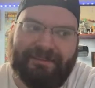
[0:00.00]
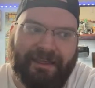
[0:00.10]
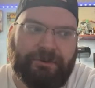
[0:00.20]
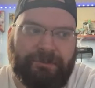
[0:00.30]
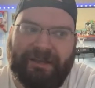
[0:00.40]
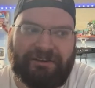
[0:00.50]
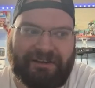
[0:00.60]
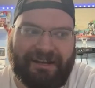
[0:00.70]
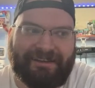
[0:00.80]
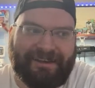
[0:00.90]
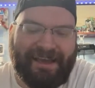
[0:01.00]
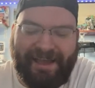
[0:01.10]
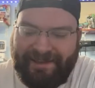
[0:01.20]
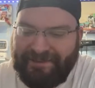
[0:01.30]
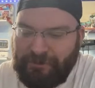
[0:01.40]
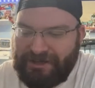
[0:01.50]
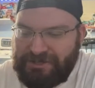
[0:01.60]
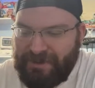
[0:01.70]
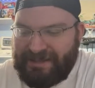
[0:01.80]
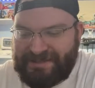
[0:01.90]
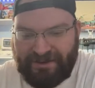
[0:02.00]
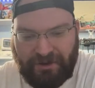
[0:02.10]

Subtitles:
they would be under NDA, which makes it